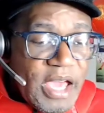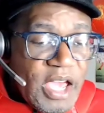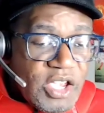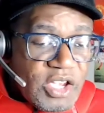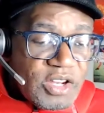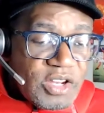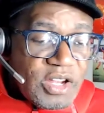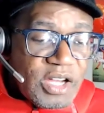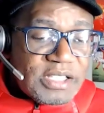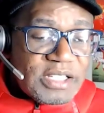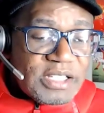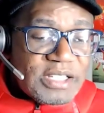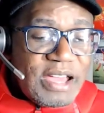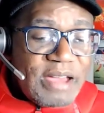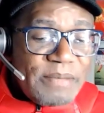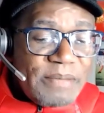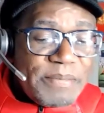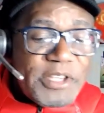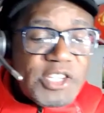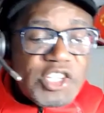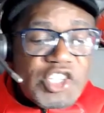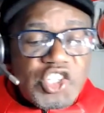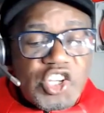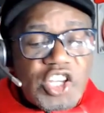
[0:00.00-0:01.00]
United have
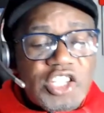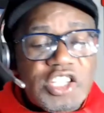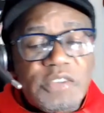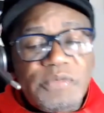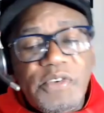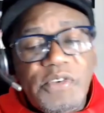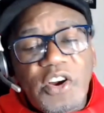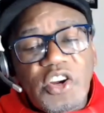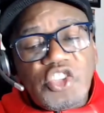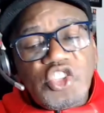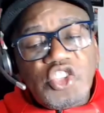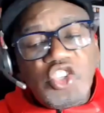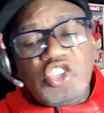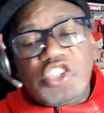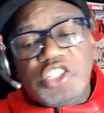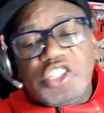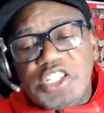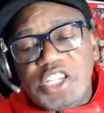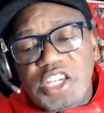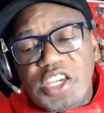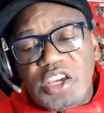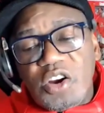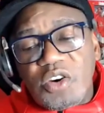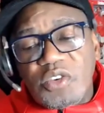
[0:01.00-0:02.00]
been searching for a new
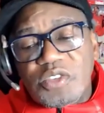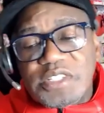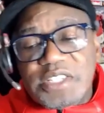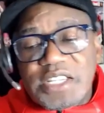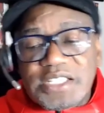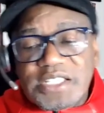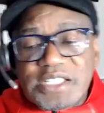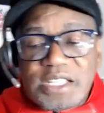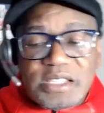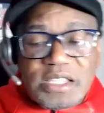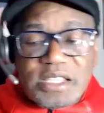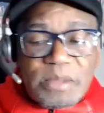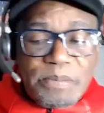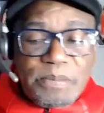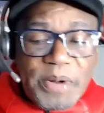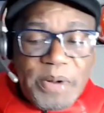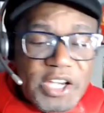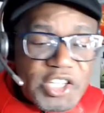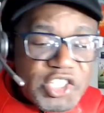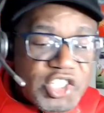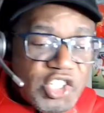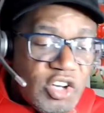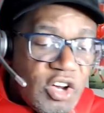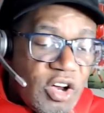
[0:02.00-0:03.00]
CEO since the
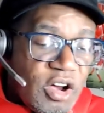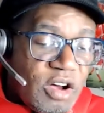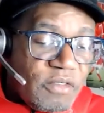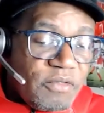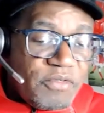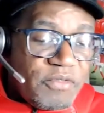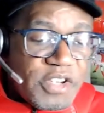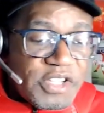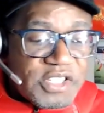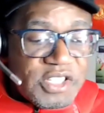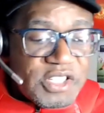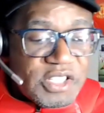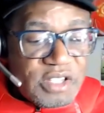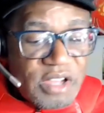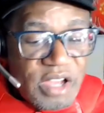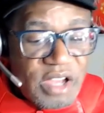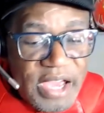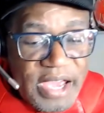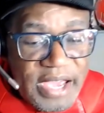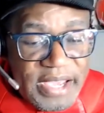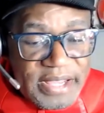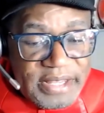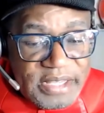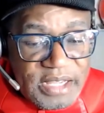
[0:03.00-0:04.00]
departure of Richard
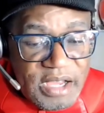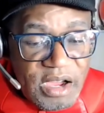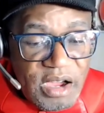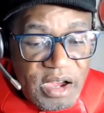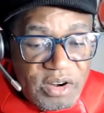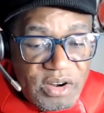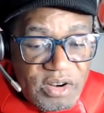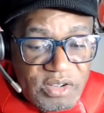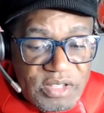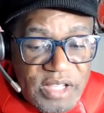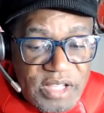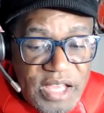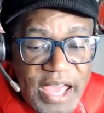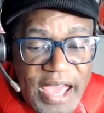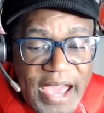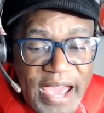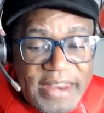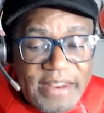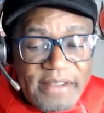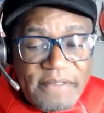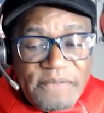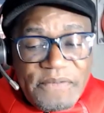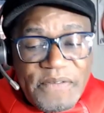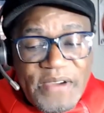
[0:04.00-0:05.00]
and Arnold,
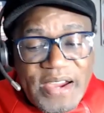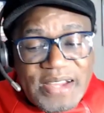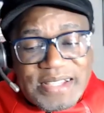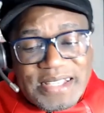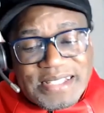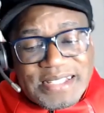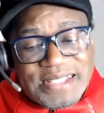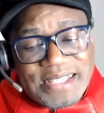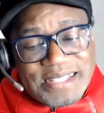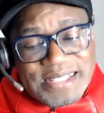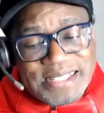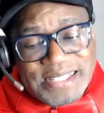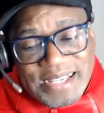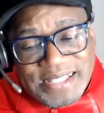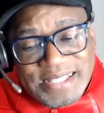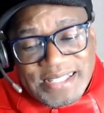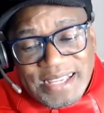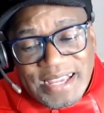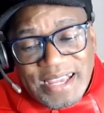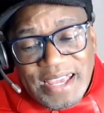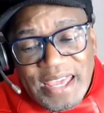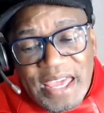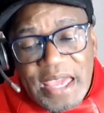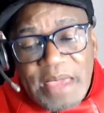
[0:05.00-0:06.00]
and have found a
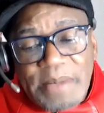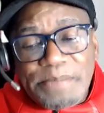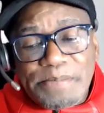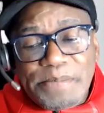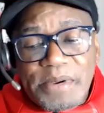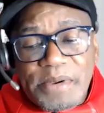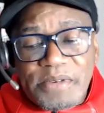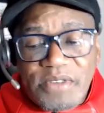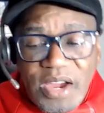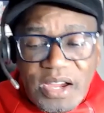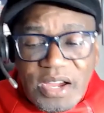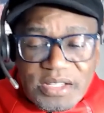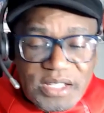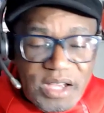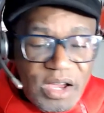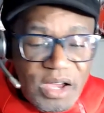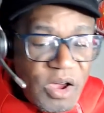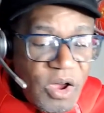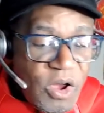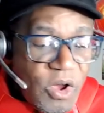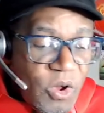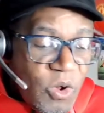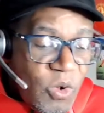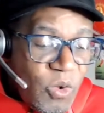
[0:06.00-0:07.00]
successor in Berrada,
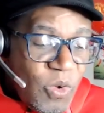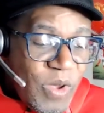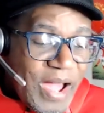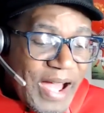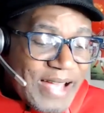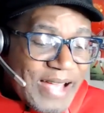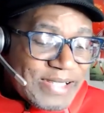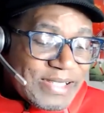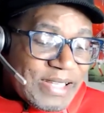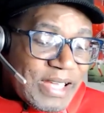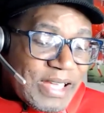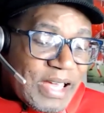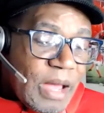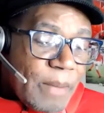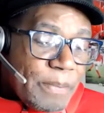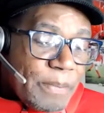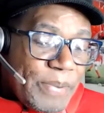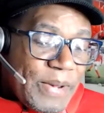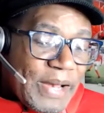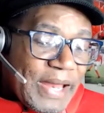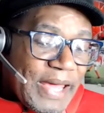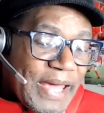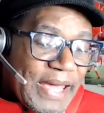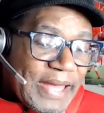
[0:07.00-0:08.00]
who has
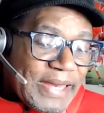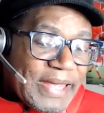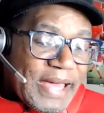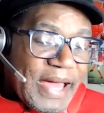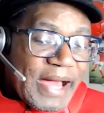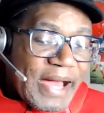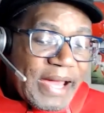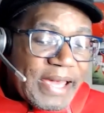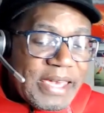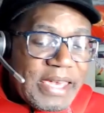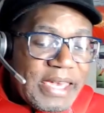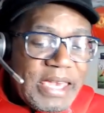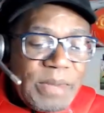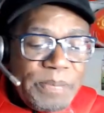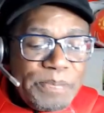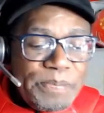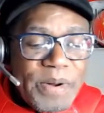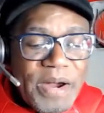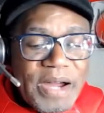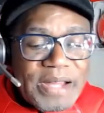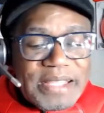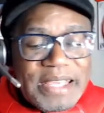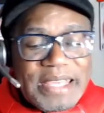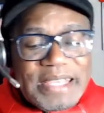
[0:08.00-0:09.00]
played a key
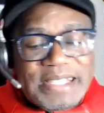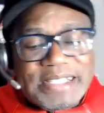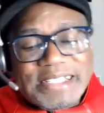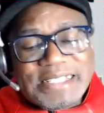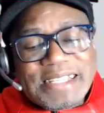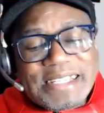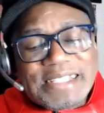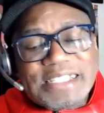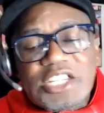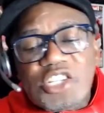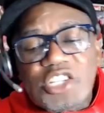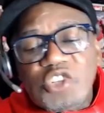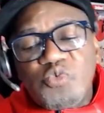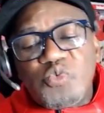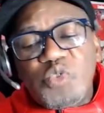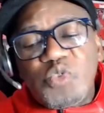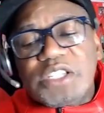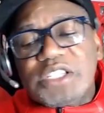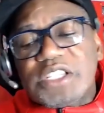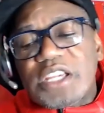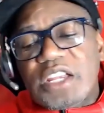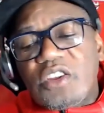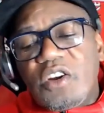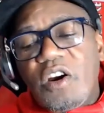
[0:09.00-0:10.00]
part in City's
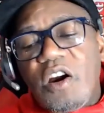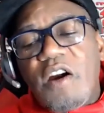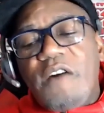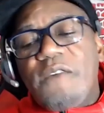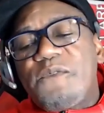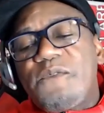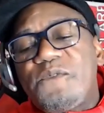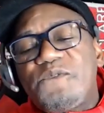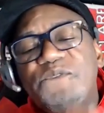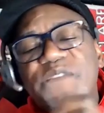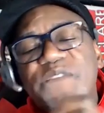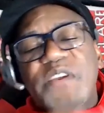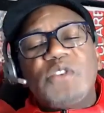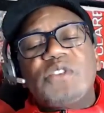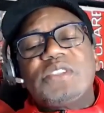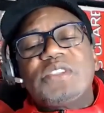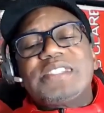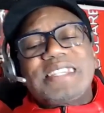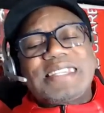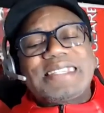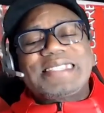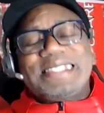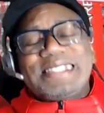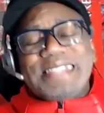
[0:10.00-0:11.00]
recent off-field
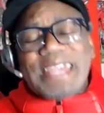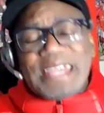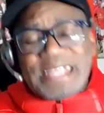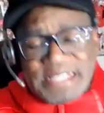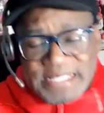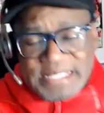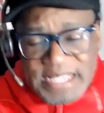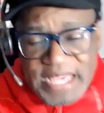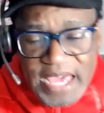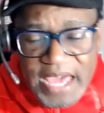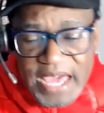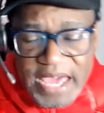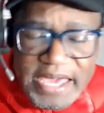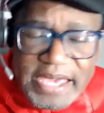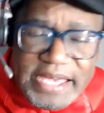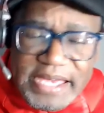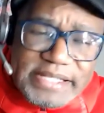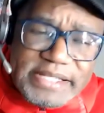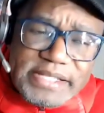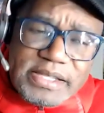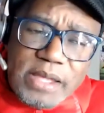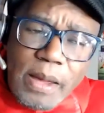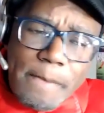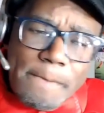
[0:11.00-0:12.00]
success.
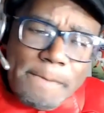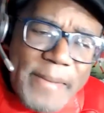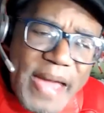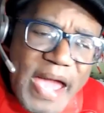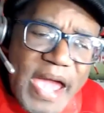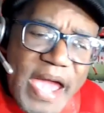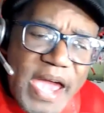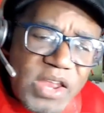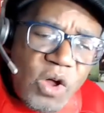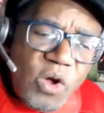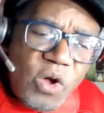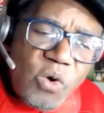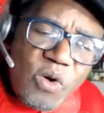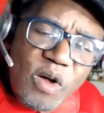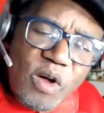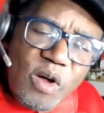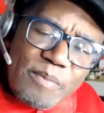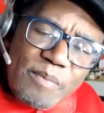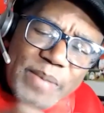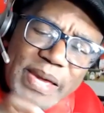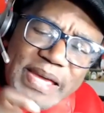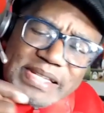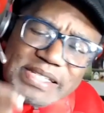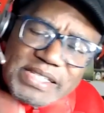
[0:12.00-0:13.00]
He's the man who
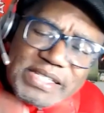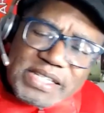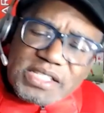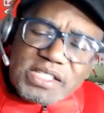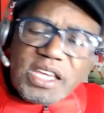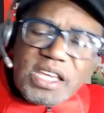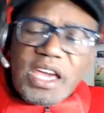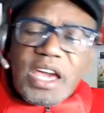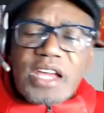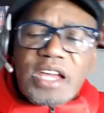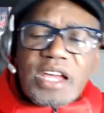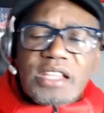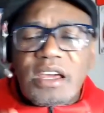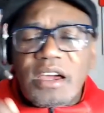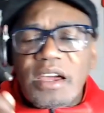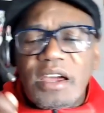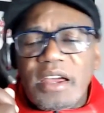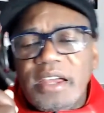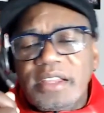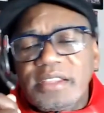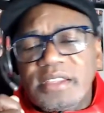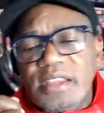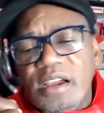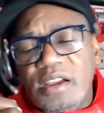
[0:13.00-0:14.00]
have made City the
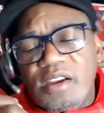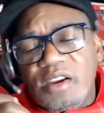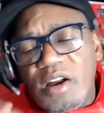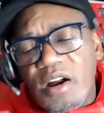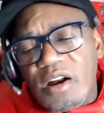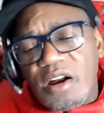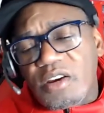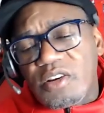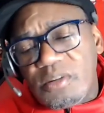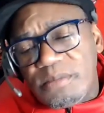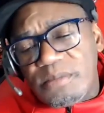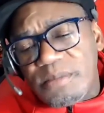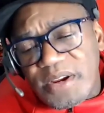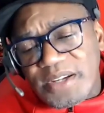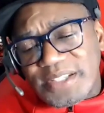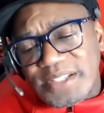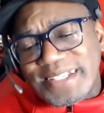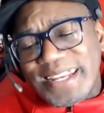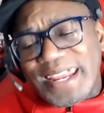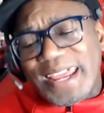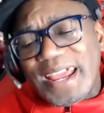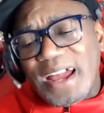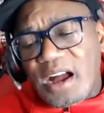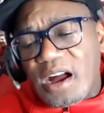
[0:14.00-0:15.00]
conglomerate
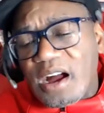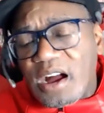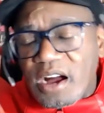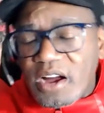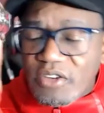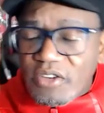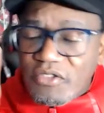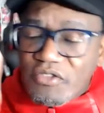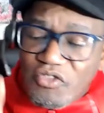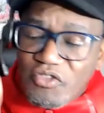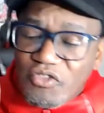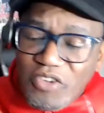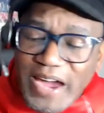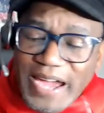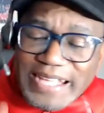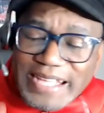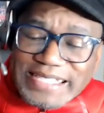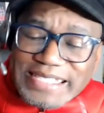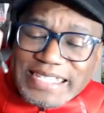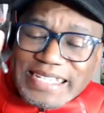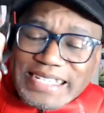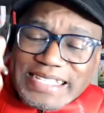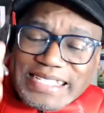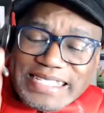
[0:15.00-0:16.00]
they are right
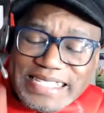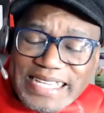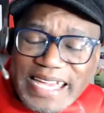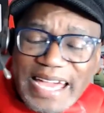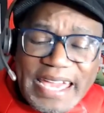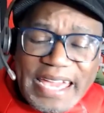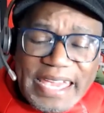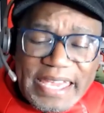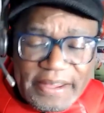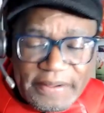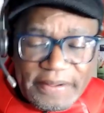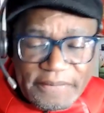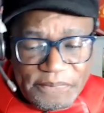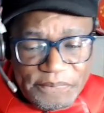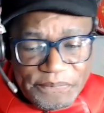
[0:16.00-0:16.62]
today.